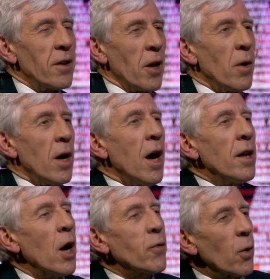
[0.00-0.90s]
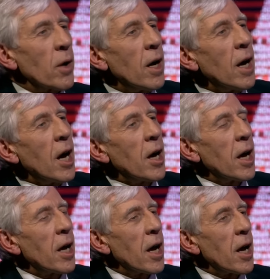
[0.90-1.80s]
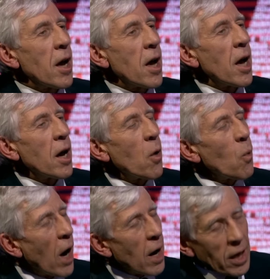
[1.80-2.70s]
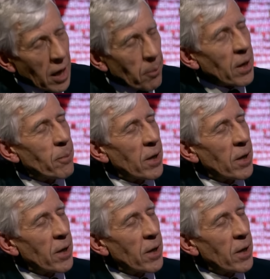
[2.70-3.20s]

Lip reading: you wouldn't. So if you were in Hillary Benn's shoes, you would not remain in the shadow cabinet.